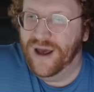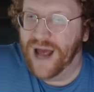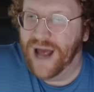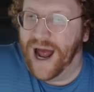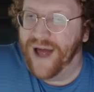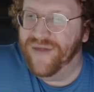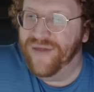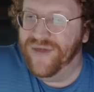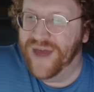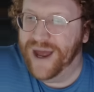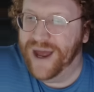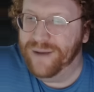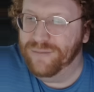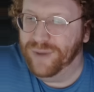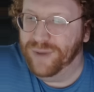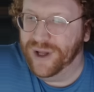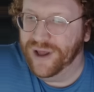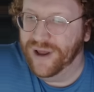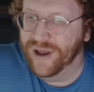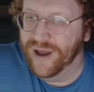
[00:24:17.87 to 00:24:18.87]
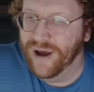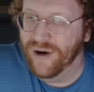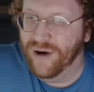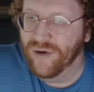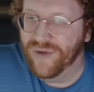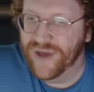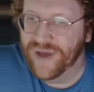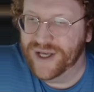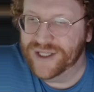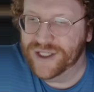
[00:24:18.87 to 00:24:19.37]
and then
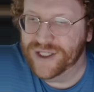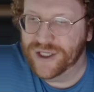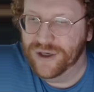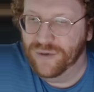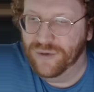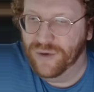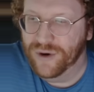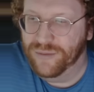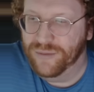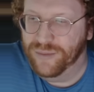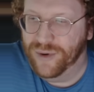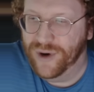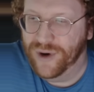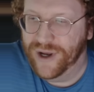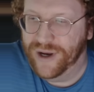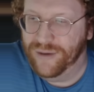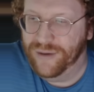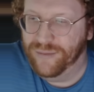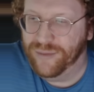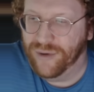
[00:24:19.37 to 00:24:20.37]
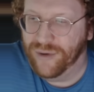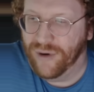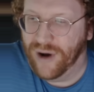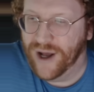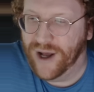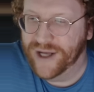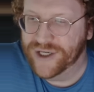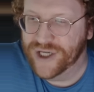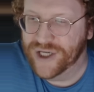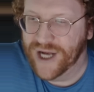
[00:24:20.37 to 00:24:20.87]
below this you would put
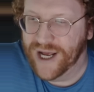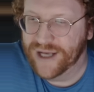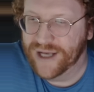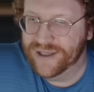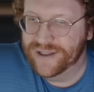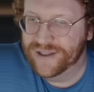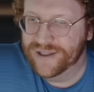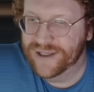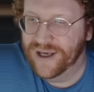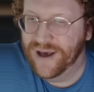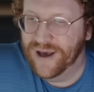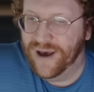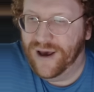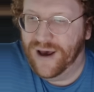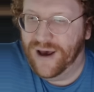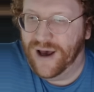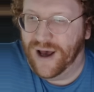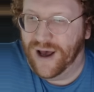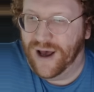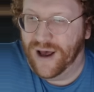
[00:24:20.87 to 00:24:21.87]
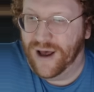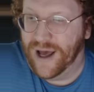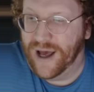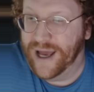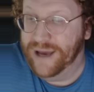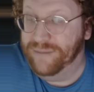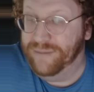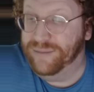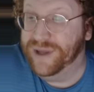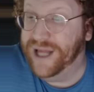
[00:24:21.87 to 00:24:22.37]
projects.
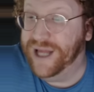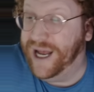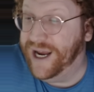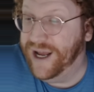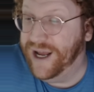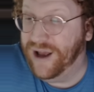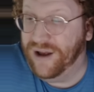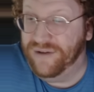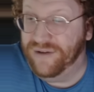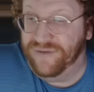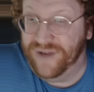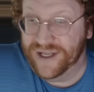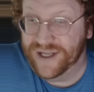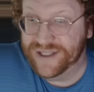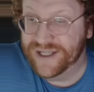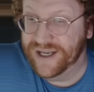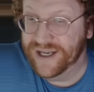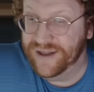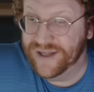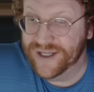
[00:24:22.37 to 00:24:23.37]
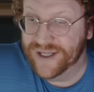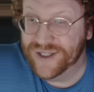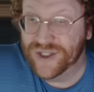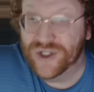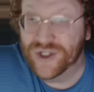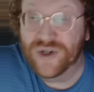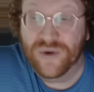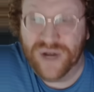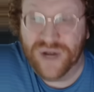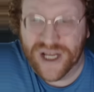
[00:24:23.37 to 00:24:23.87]
I am planning on fixing this
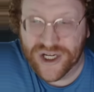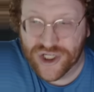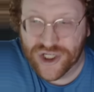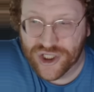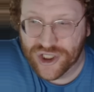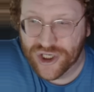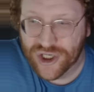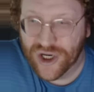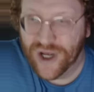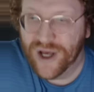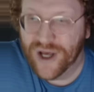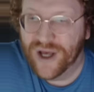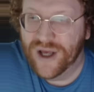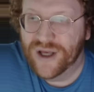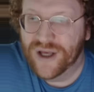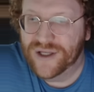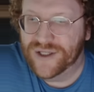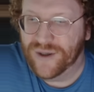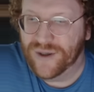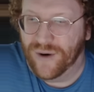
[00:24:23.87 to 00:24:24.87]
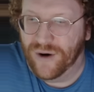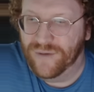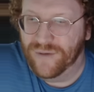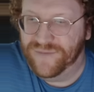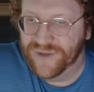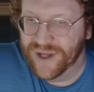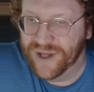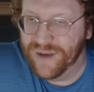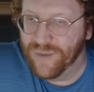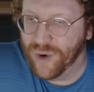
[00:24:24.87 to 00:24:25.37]
soonish, so
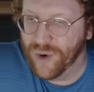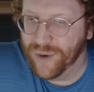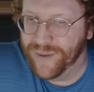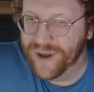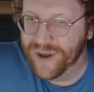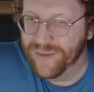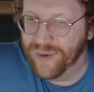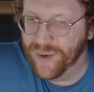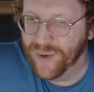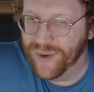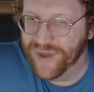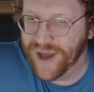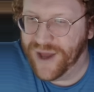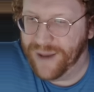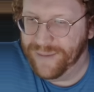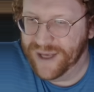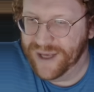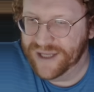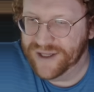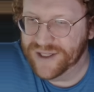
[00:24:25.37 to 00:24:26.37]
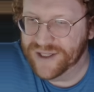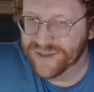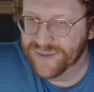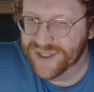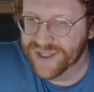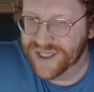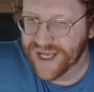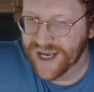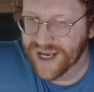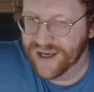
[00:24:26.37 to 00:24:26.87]
hopefully more people will not make this
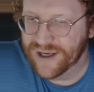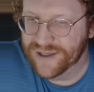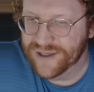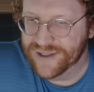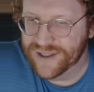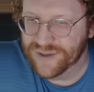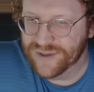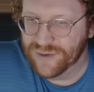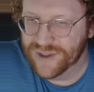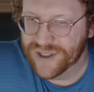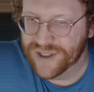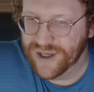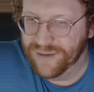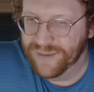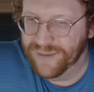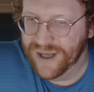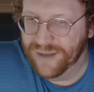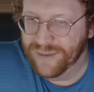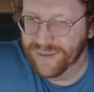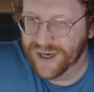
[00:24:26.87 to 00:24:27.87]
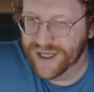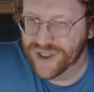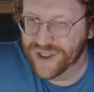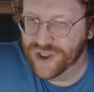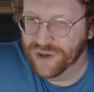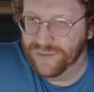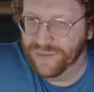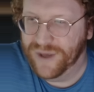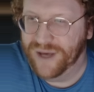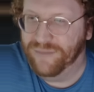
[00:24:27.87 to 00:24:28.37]
mistake because this one's on me, but it
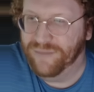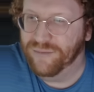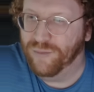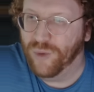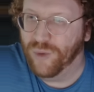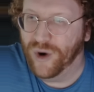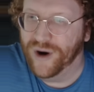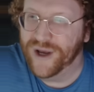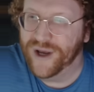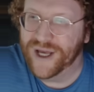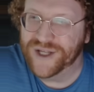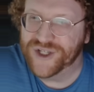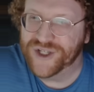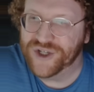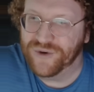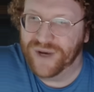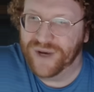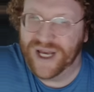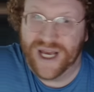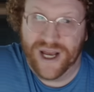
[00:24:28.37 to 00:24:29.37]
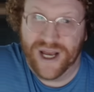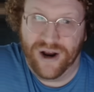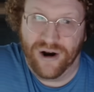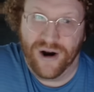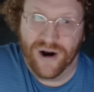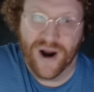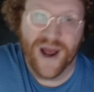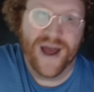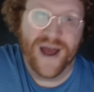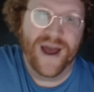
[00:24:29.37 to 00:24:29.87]
should be work history
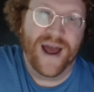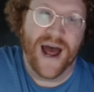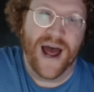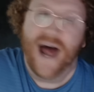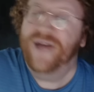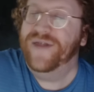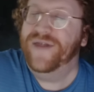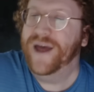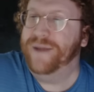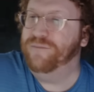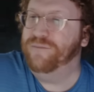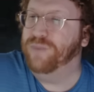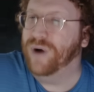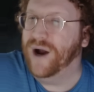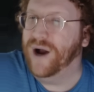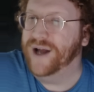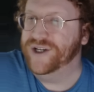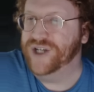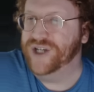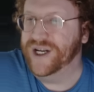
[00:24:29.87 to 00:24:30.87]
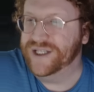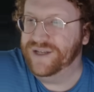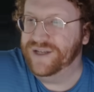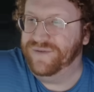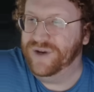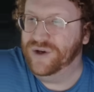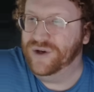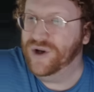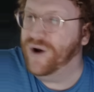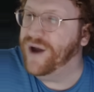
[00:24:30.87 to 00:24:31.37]
here and then projects.
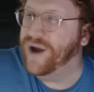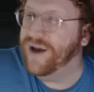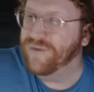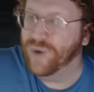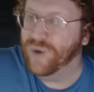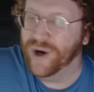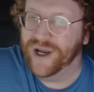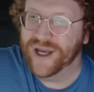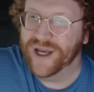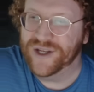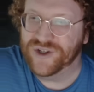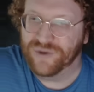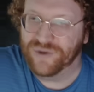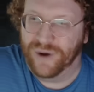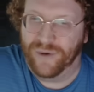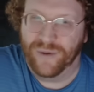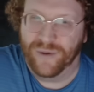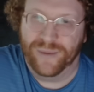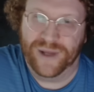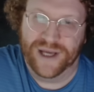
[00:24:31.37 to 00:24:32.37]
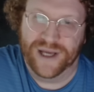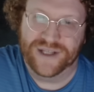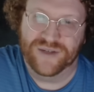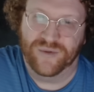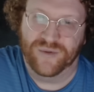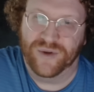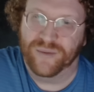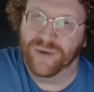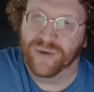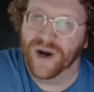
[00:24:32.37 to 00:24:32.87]
If you don't have work history, replace
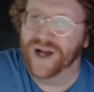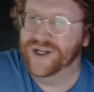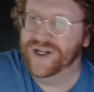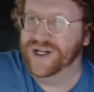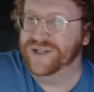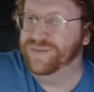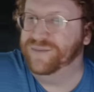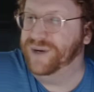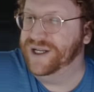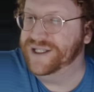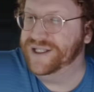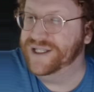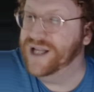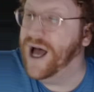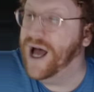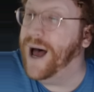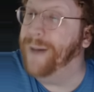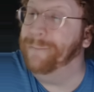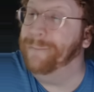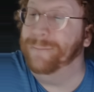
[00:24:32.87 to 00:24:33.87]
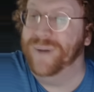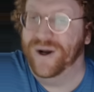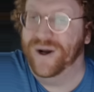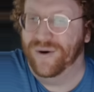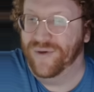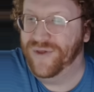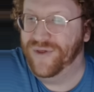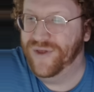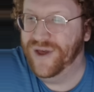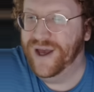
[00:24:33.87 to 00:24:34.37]
it with projects, but it's not
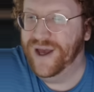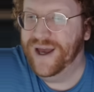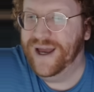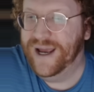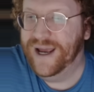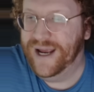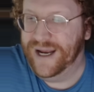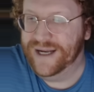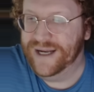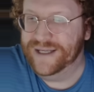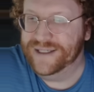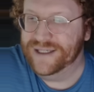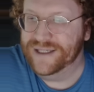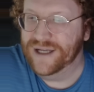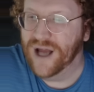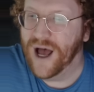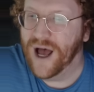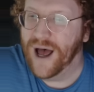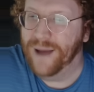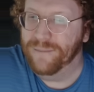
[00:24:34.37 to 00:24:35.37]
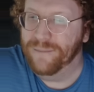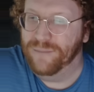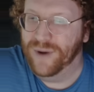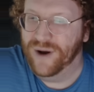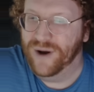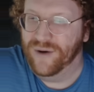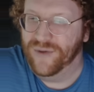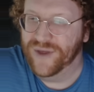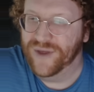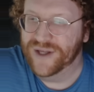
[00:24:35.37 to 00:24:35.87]
both. It is not
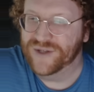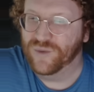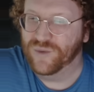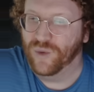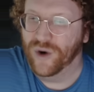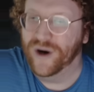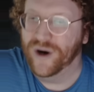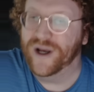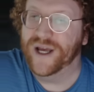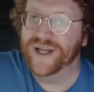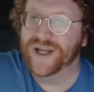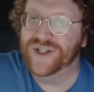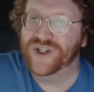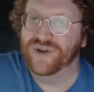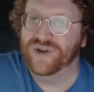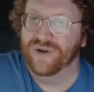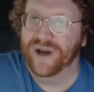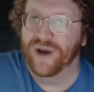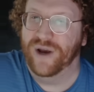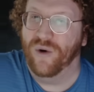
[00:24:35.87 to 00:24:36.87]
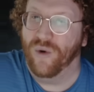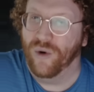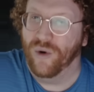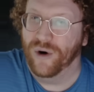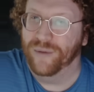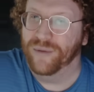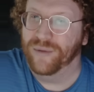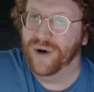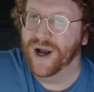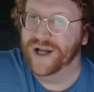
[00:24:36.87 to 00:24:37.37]
both. It's work history
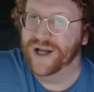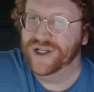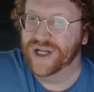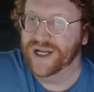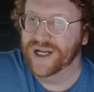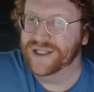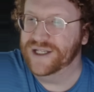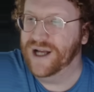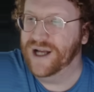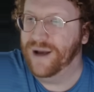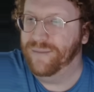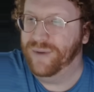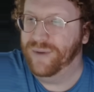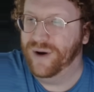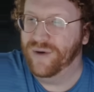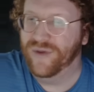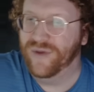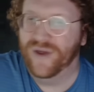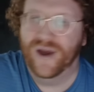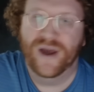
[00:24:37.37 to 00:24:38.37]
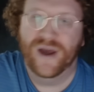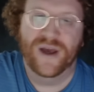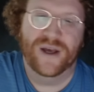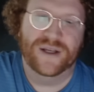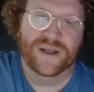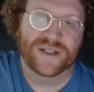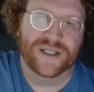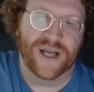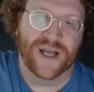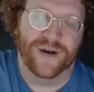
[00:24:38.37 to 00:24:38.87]
or projects, not both.
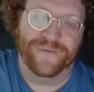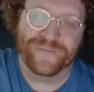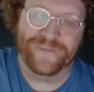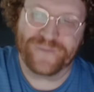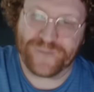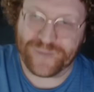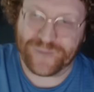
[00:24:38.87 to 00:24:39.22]
So,